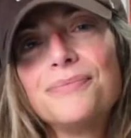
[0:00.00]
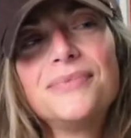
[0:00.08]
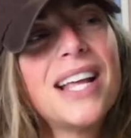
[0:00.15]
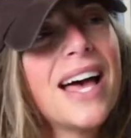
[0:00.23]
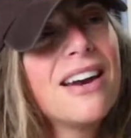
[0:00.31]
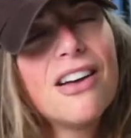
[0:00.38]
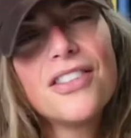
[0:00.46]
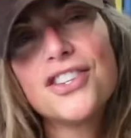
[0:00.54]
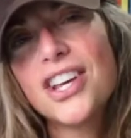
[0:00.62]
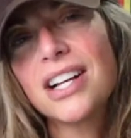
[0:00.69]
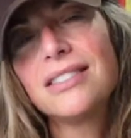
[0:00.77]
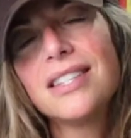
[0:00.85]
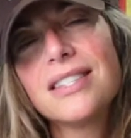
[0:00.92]
Not all the
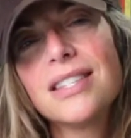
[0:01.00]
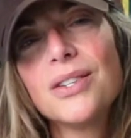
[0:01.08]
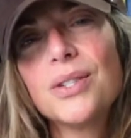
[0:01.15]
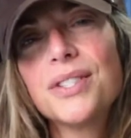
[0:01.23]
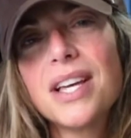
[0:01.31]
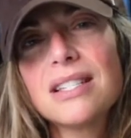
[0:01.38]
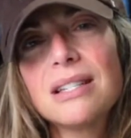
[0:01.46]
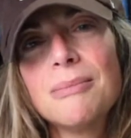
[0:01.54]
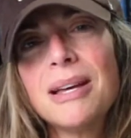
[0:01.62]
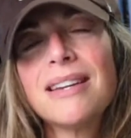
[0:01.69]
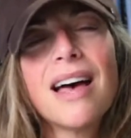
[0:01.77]
checklists in the Old Testament,